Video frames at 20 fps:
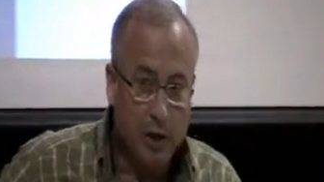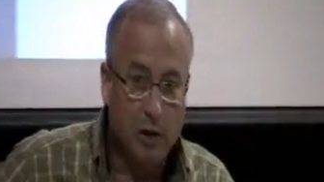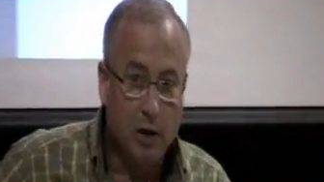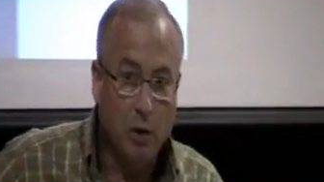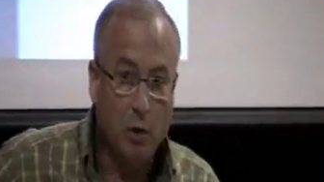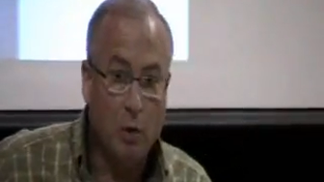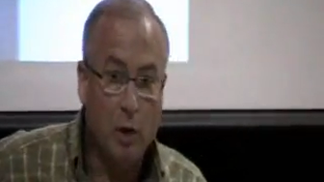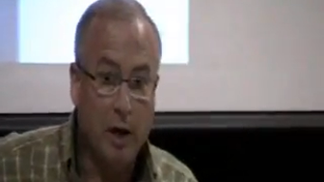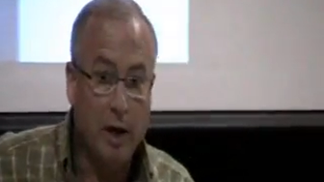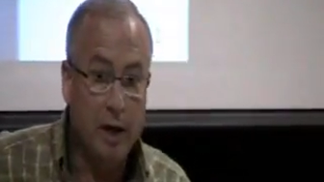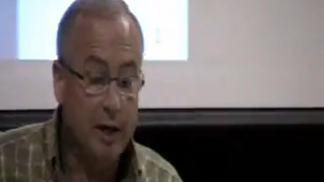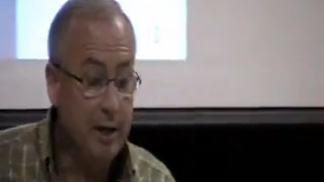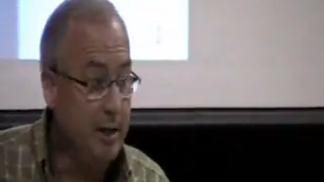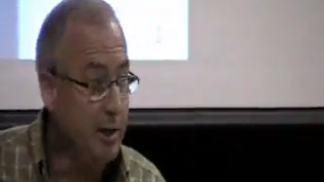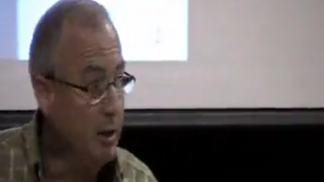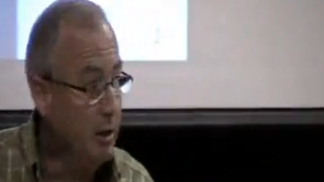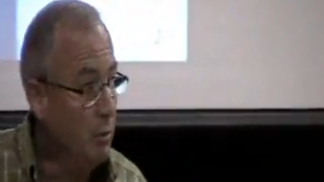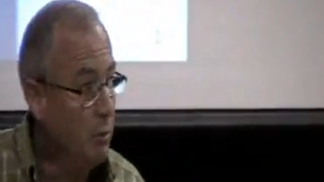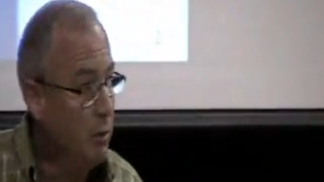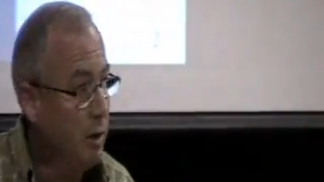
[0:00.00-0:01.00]
We had no
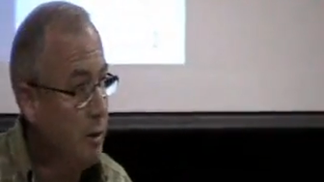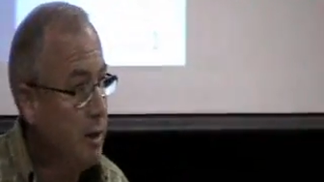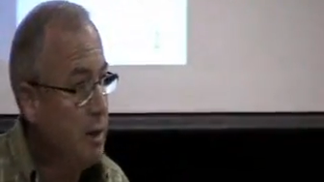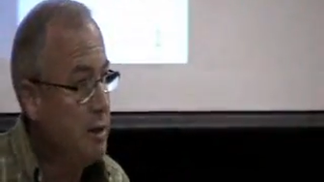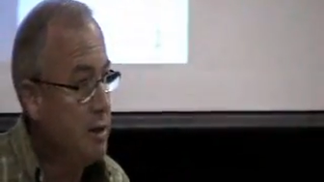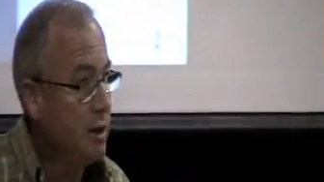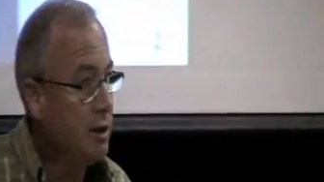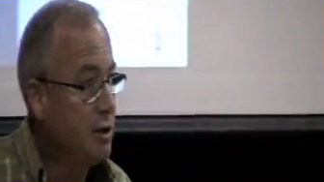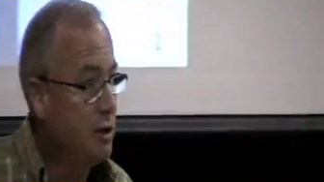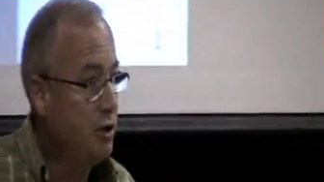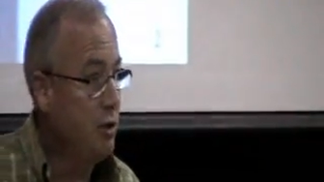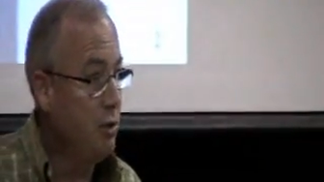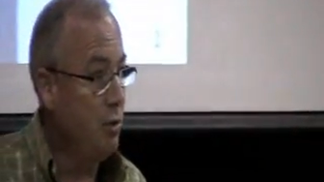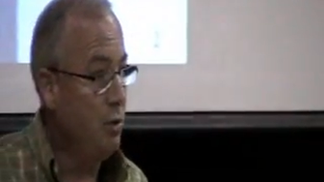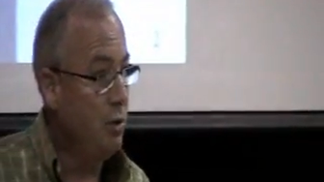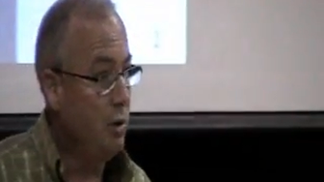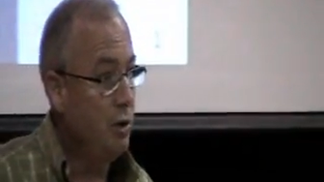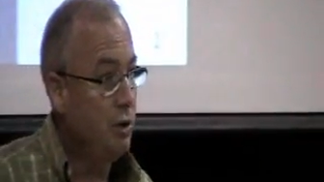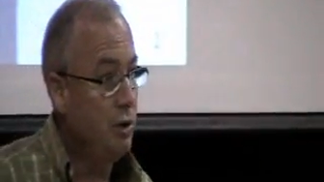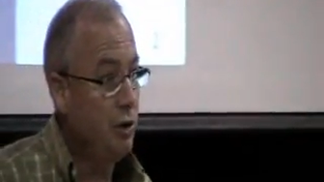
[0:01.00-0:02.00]
idea what these things
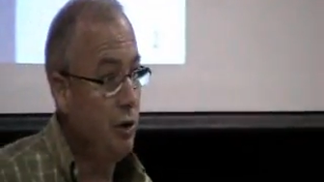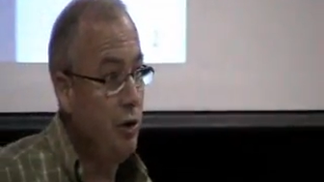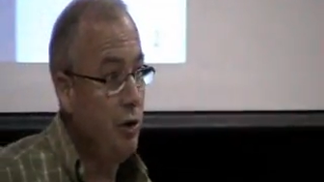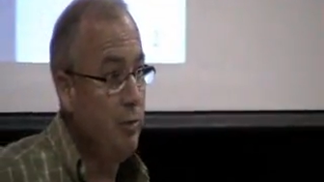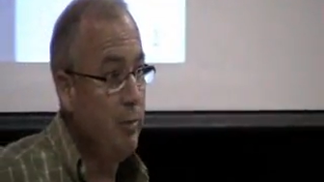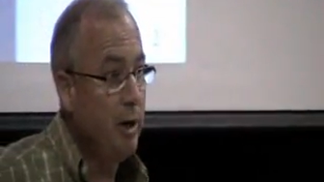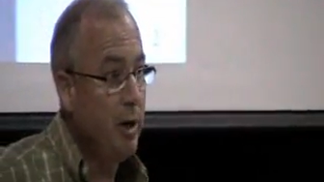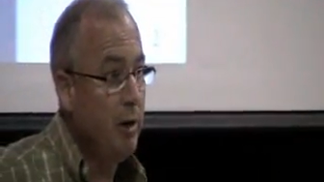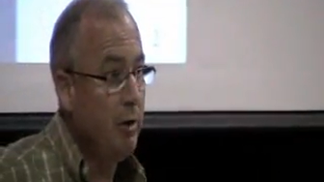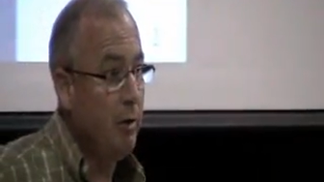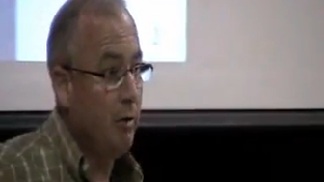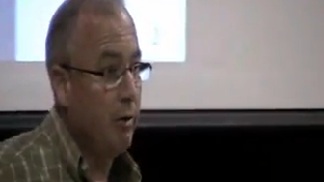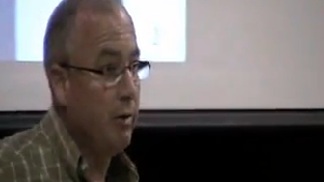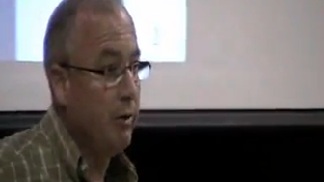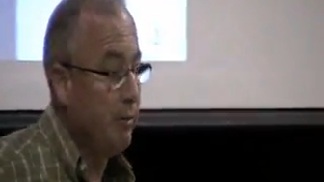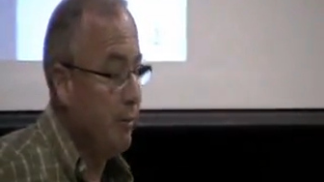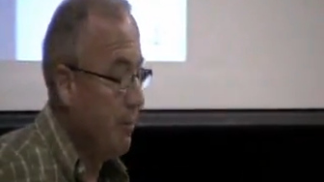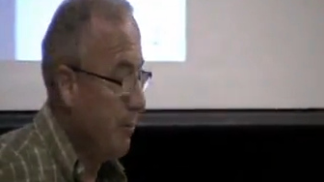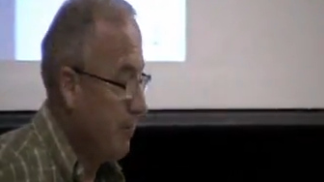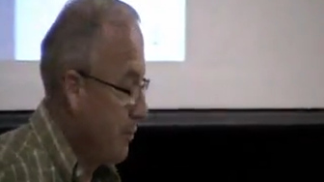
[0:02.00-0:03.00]
do to human
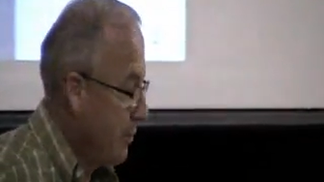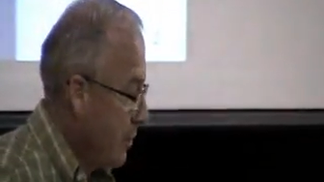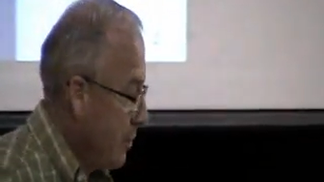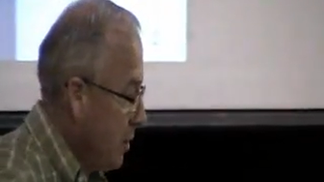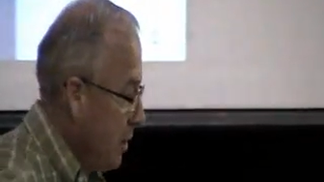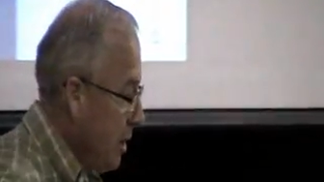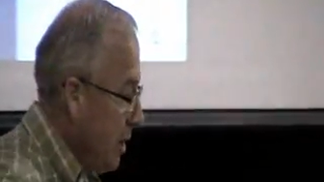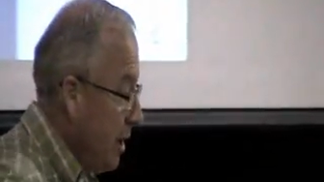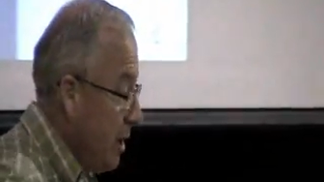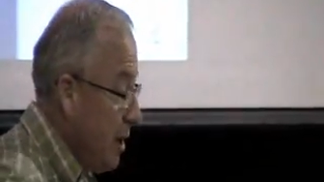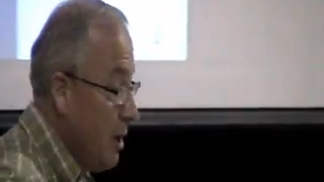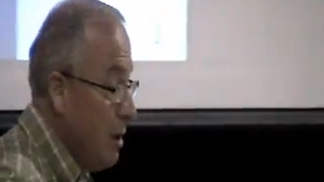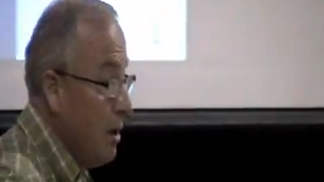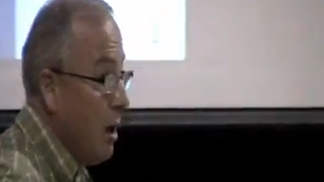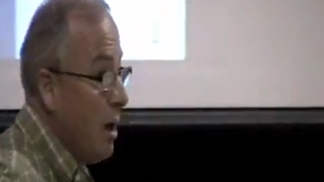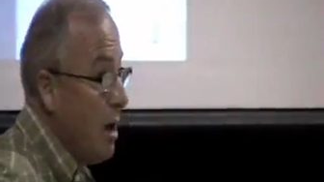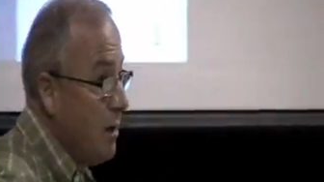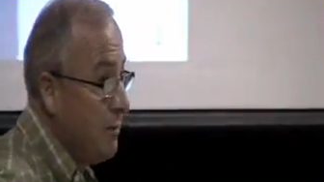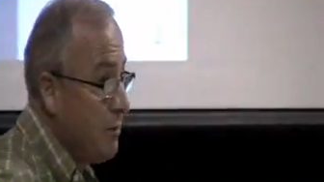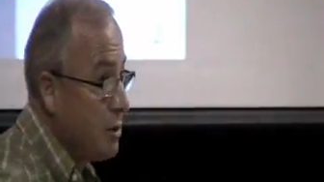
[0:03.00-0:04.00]
health
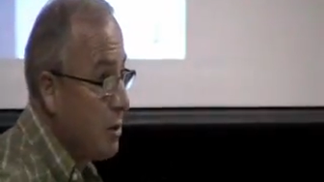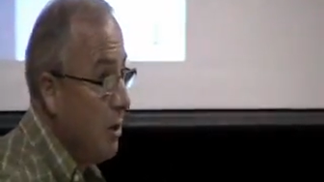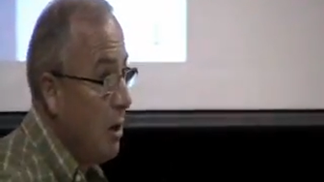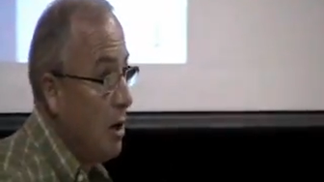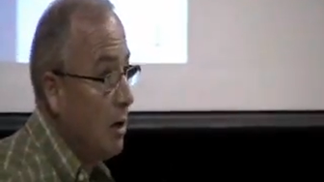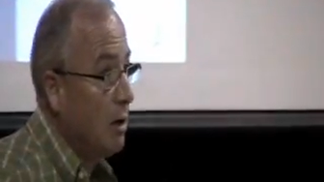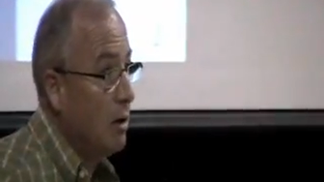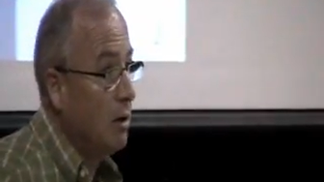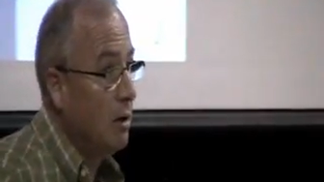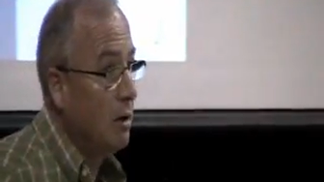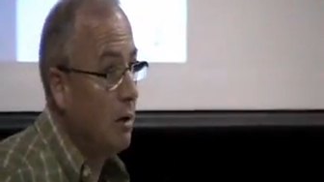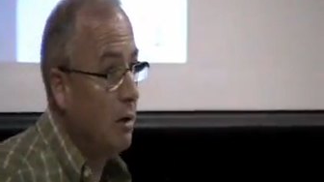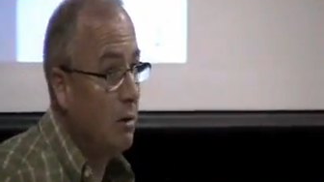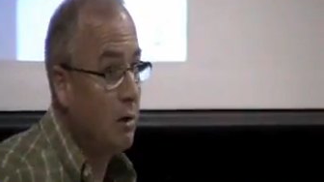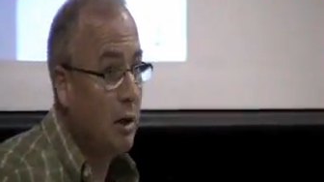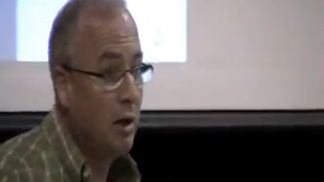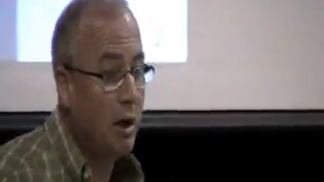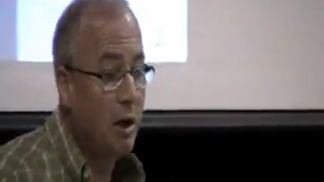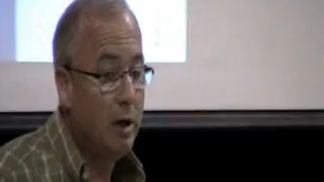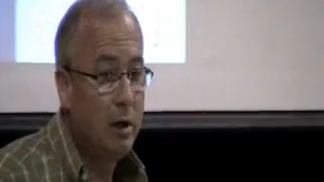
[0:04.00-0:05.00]
and livestock,
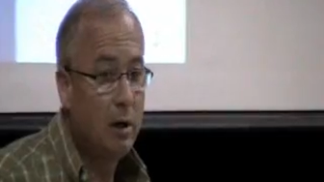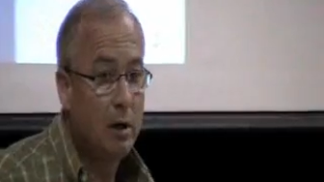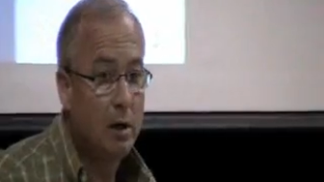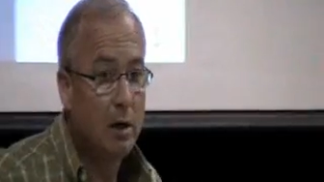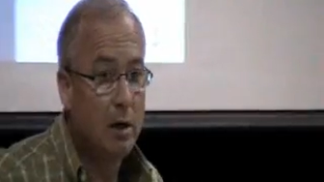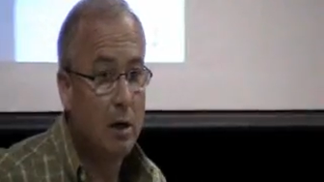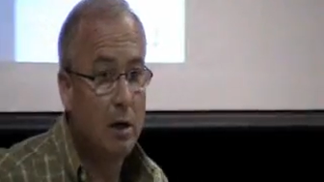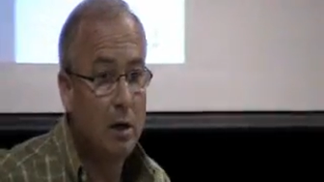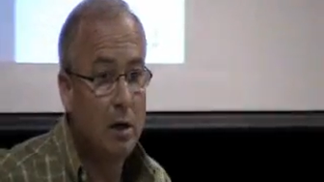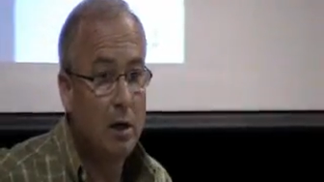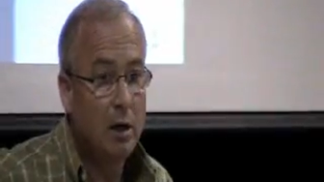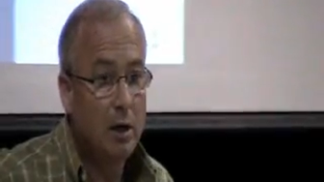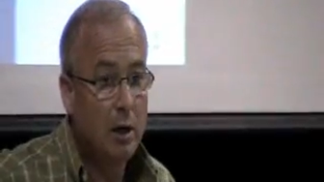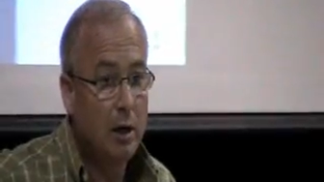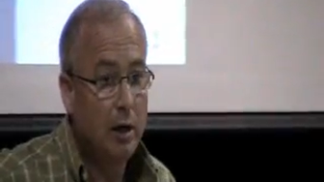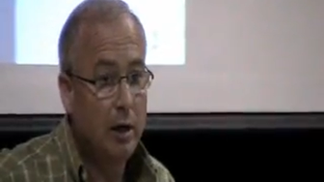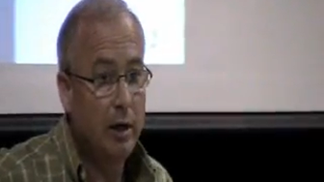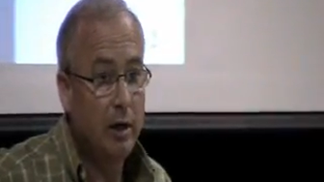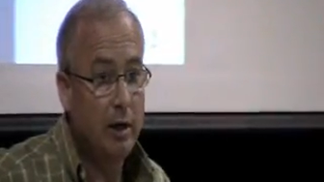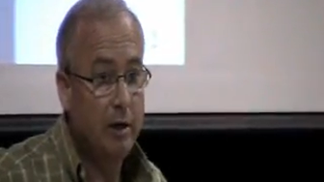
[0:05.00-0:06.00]
okay?
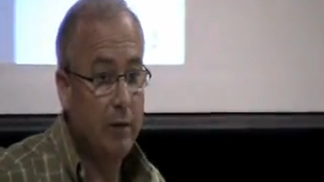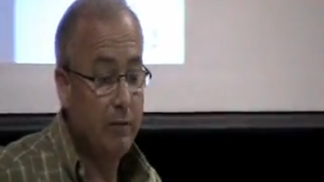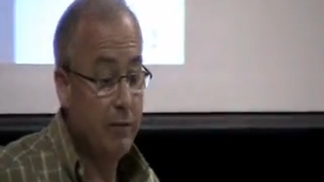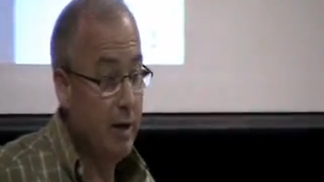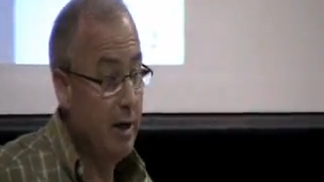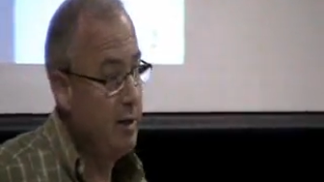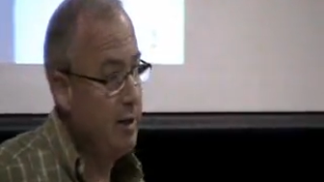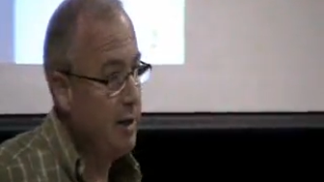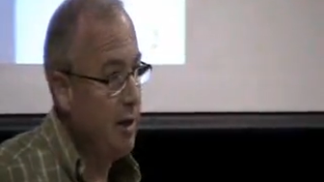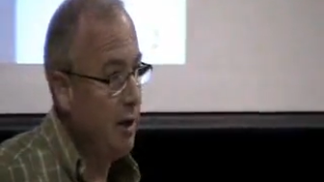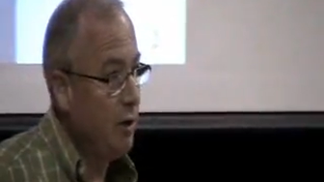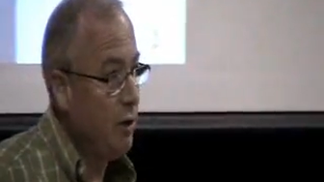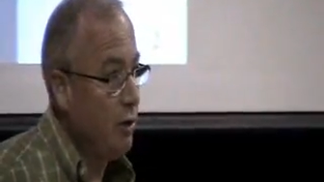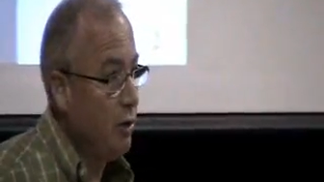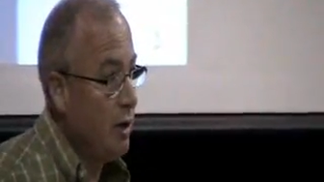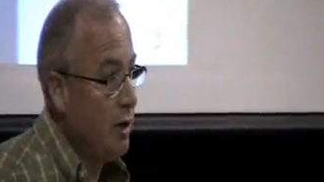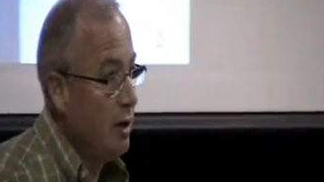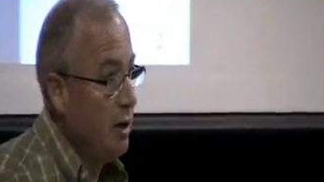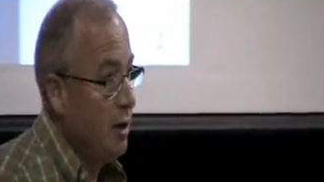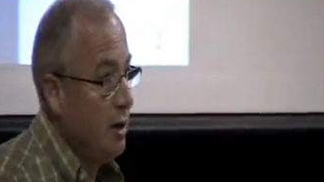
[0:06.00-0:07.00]
And if they
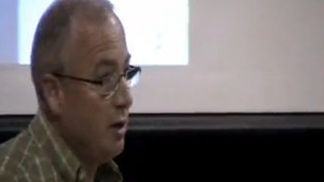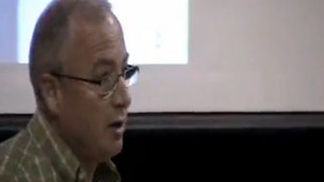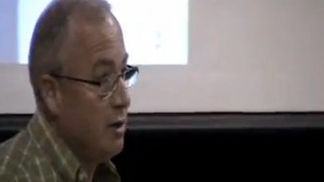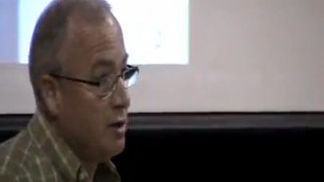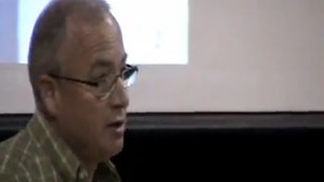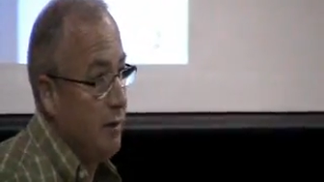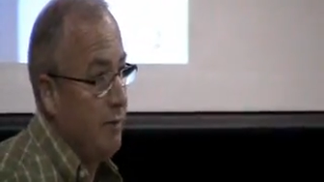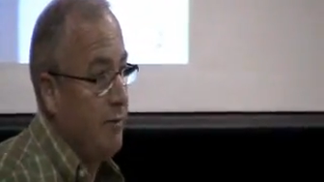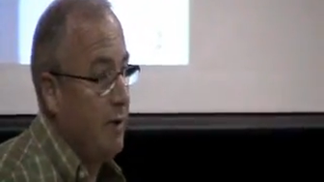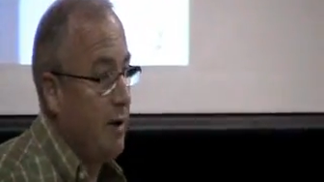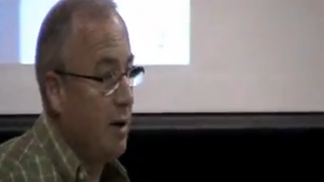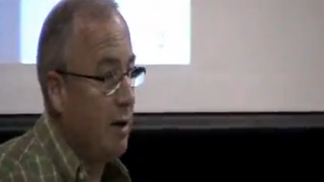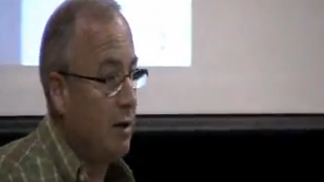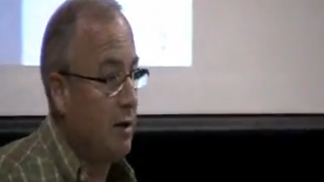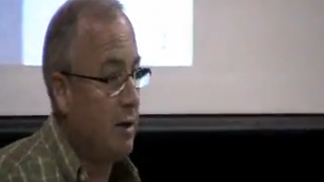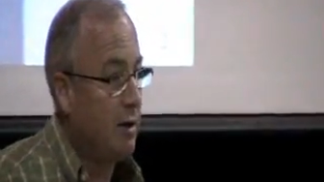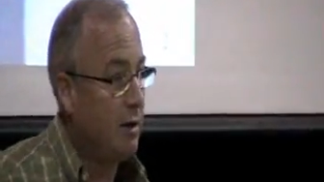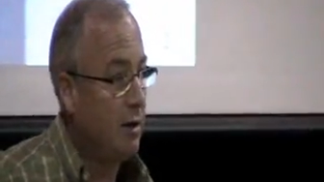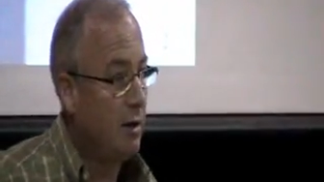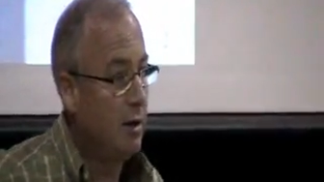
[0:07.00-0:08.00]
tell you that it doesn't
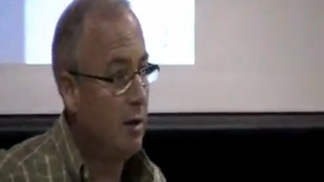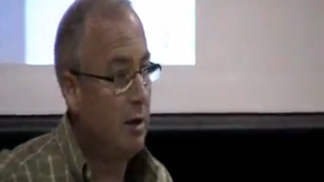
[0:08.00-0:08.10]
affect,